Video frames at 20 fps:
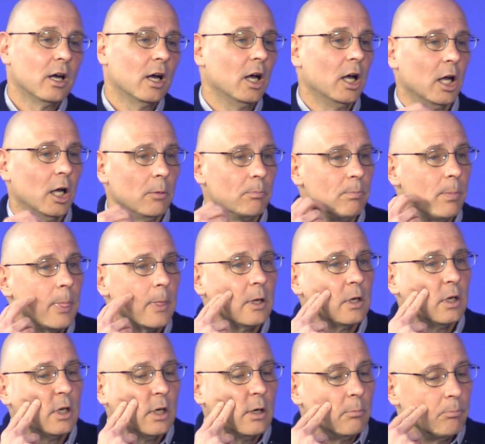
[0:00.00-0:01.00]
Um,
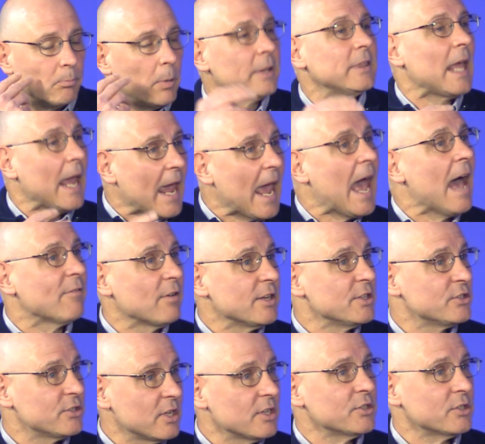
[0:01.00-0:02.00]
but they have a
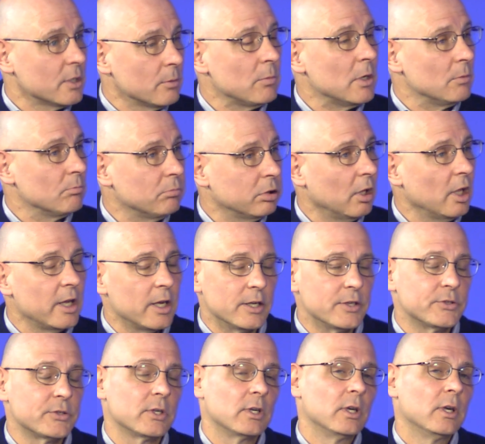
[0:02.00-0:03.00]
system in
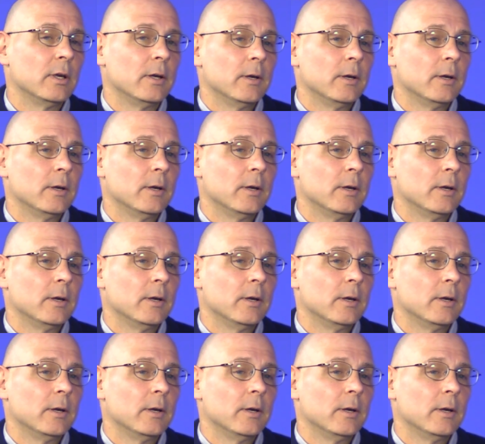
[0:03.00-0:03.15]
place.